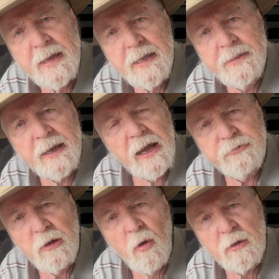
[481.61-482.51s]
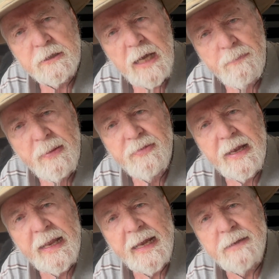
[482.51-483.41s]
they got the horse up, and
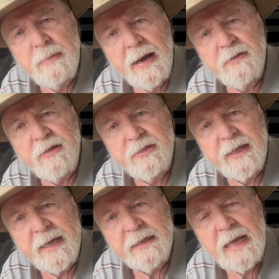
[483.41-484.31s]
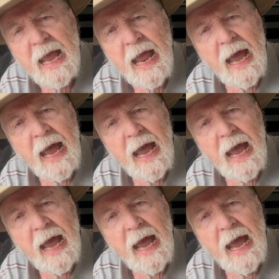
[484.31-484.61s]
they let him out of the thicket.